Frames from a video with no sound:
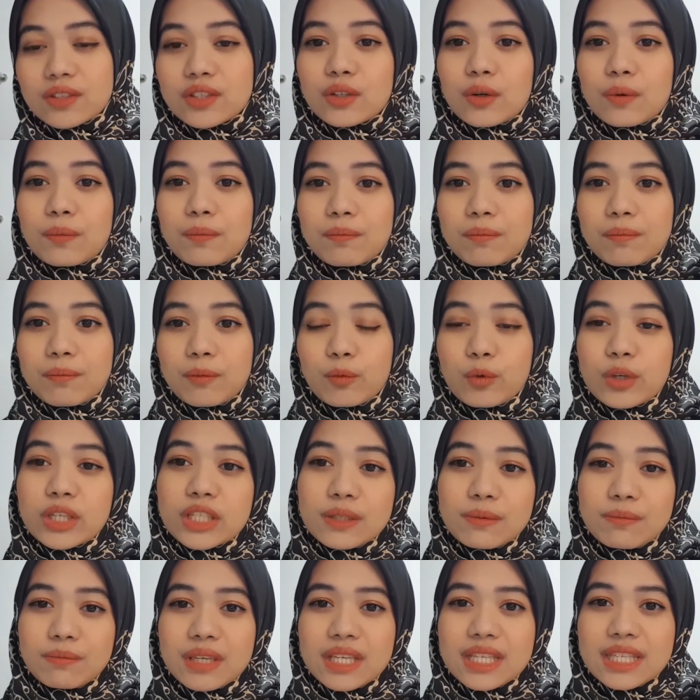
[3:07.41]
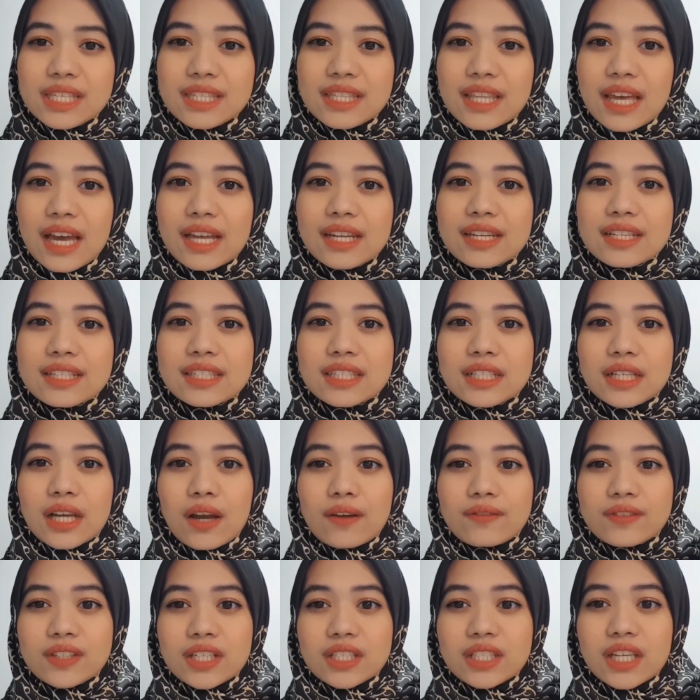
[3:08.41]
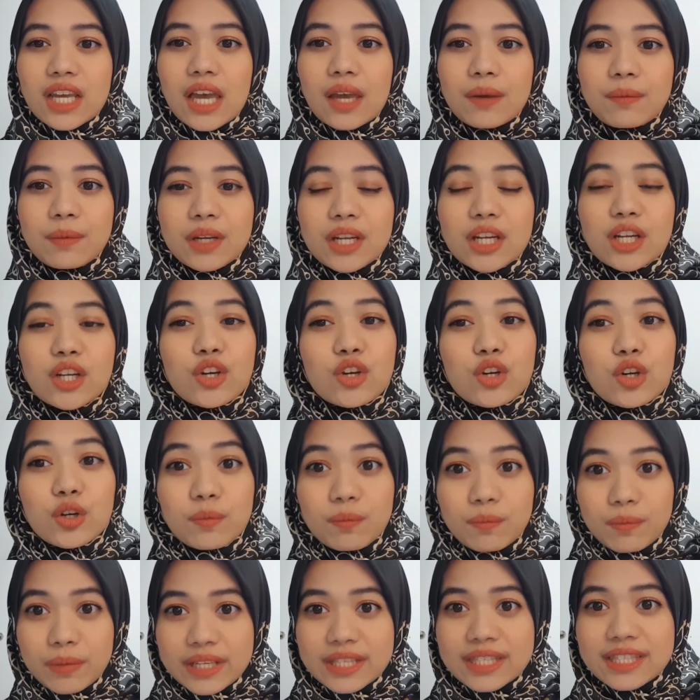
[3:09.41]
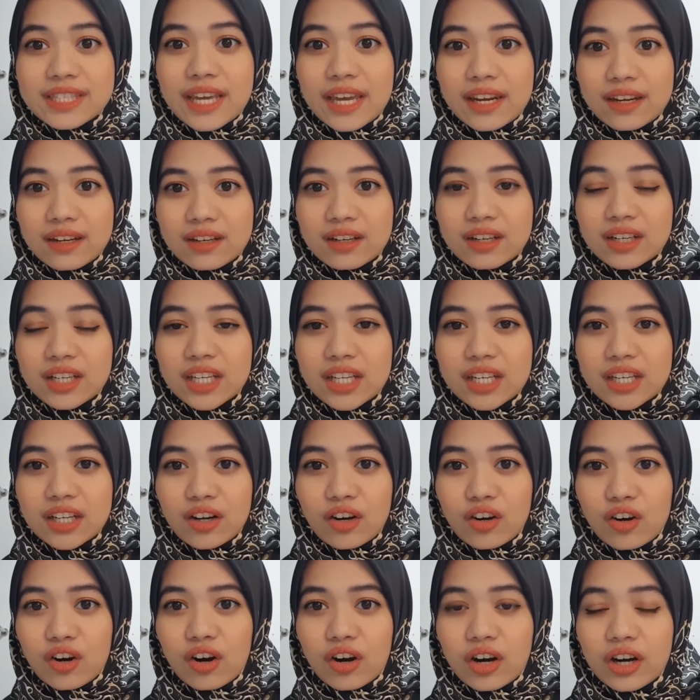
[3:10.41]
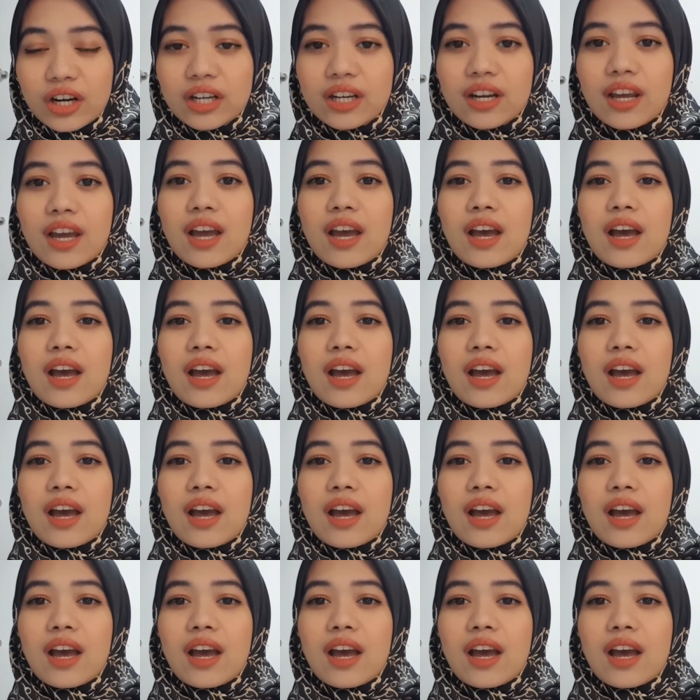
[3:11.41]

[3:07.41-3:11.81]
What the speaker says: So which means that the circumstantial evidence could be tendered in the court